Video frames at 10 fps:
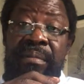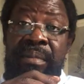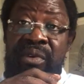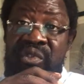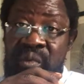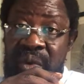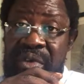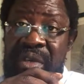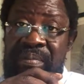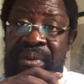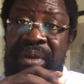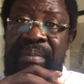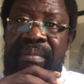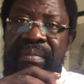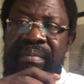must worship Him
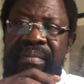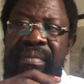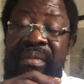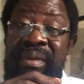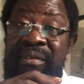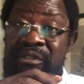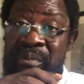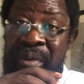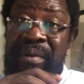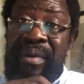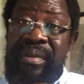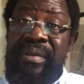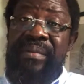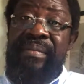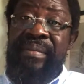
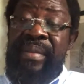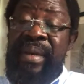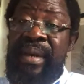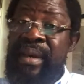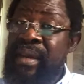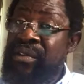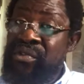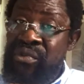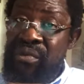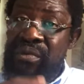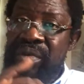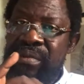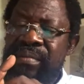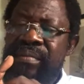spirit and in truth.